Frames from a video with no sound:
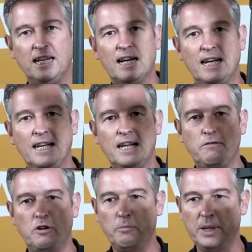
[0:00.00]
and clean it
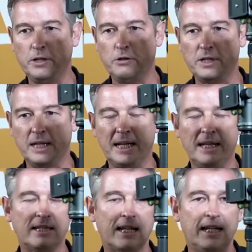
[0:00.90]
if you've been using it
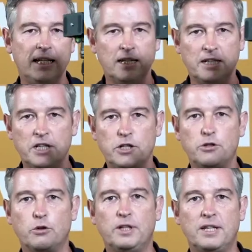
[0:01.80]
in sandy
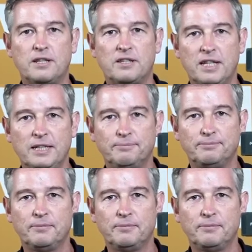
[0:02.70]
conditions or near the sea,